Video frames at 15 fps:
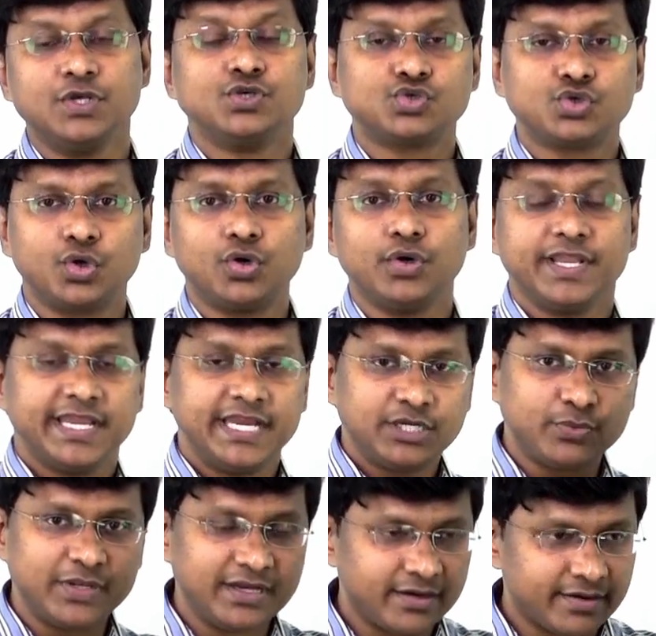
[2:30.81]
So
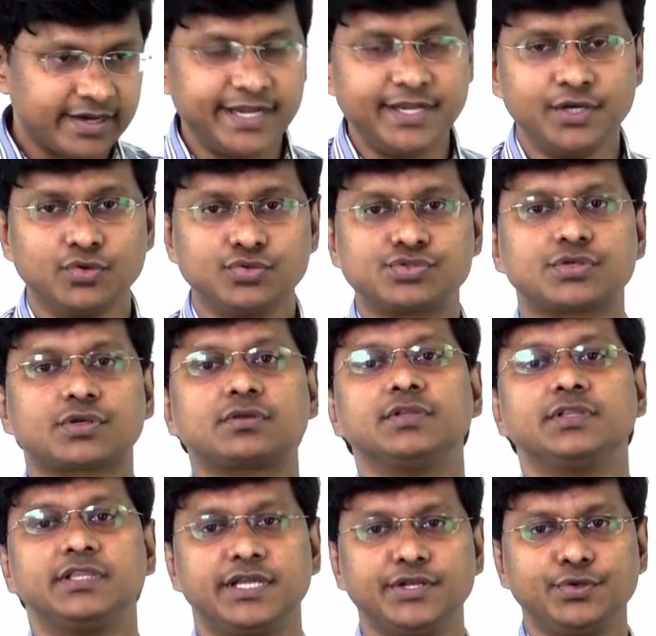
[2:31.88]
it will reduce
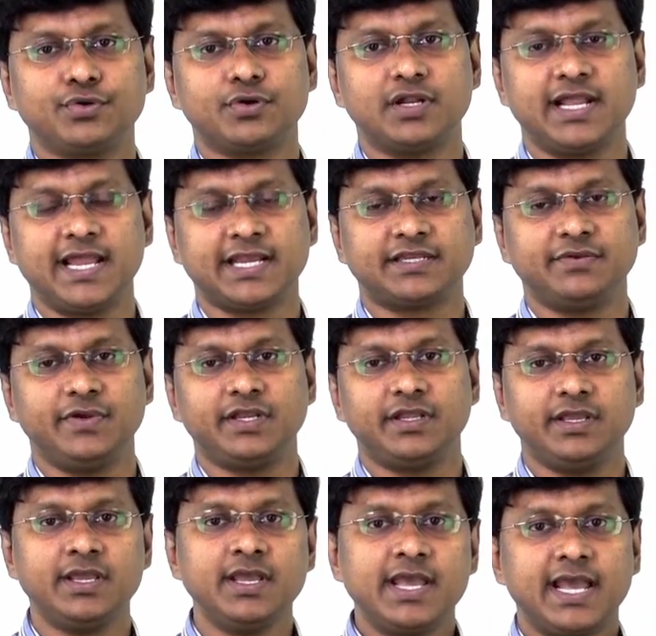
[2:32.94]
the neuronal
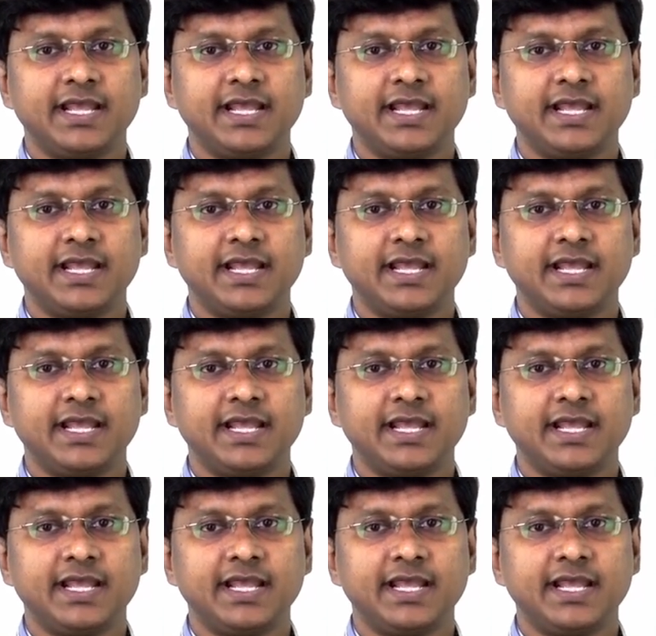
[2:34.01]
activity